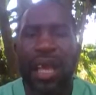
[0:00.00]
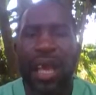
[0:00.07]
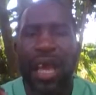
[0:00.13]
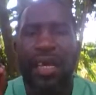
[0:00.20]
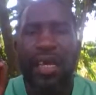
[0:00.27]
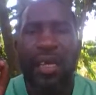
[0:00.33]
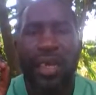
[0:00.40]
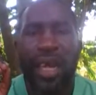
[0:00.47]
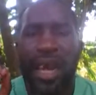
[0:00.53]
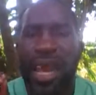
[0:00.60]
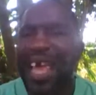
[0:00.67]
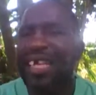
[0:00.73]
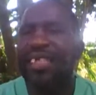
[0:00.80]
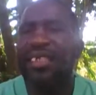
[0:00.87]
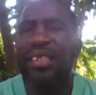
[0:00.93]
And the
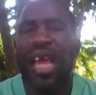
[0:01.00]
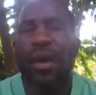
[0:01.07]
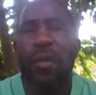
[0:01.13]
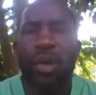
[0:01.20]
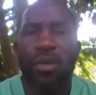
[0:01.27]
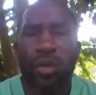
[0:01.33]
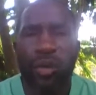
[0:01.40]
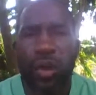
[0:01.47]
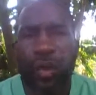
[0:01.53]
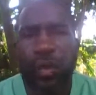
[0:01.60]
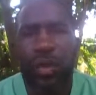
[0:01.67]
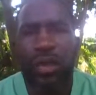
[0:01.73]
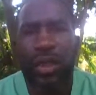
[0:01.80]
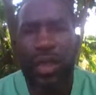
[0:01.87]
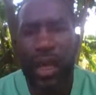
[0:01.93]
last thing I want to
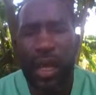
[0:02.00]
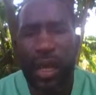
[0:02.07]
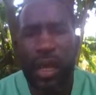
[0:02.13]
close